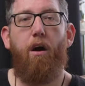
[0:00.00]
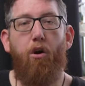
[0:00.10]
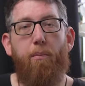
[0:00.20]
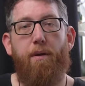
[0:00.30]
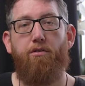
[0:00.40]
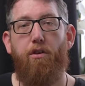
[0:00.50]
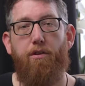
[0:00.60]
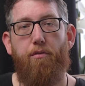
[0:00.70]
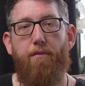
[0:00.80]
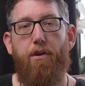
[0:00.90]
Hope you enjoyed
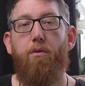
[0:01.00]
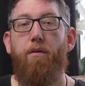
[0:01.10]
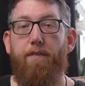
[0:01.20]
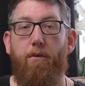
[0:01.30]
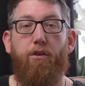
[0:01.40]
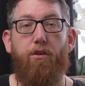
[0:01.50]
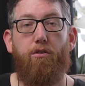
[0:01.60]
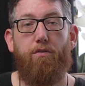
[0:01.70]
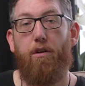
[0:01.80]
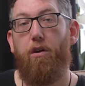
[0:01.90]
the review and found it
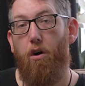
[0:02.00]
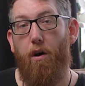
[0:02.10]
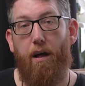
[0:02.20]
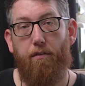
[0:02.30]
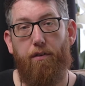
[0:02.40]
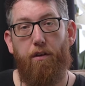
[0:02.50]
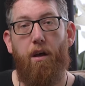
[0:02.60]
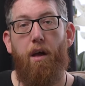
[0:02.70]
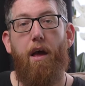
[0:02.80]
useful or helpful.